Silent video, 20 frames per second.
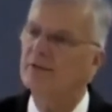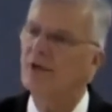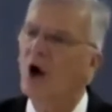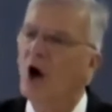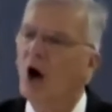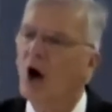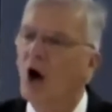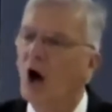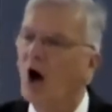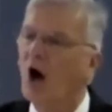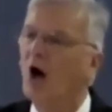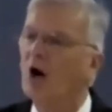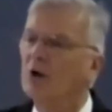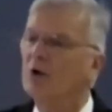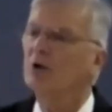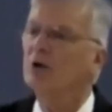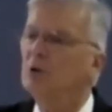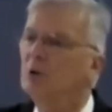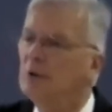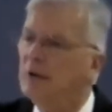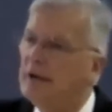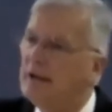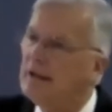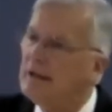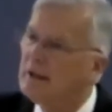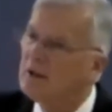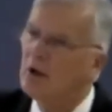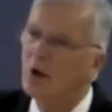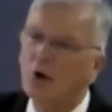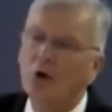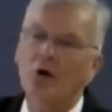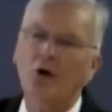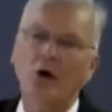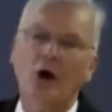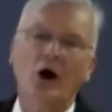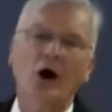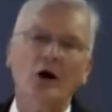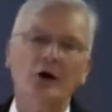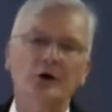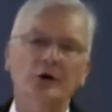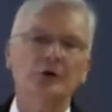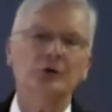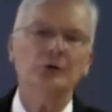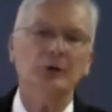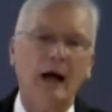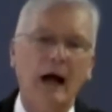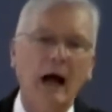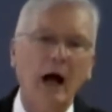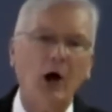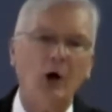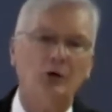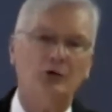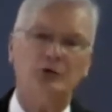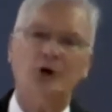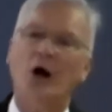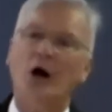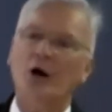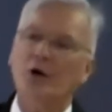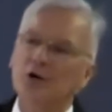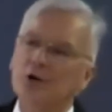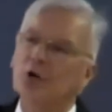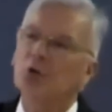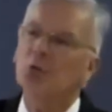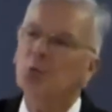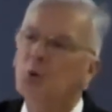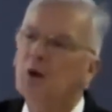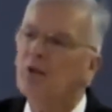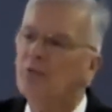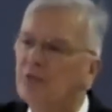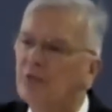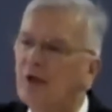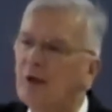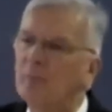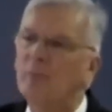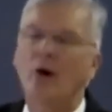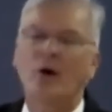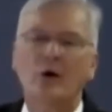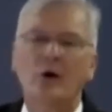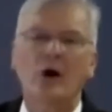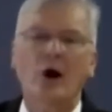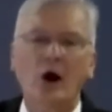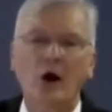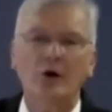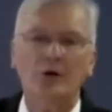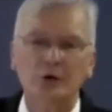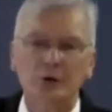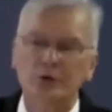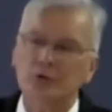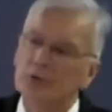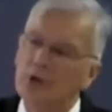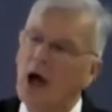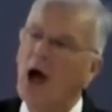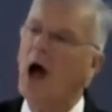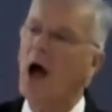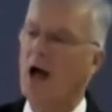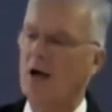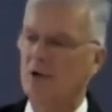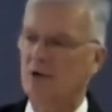Are you in or are you out? Are you with them or are you not?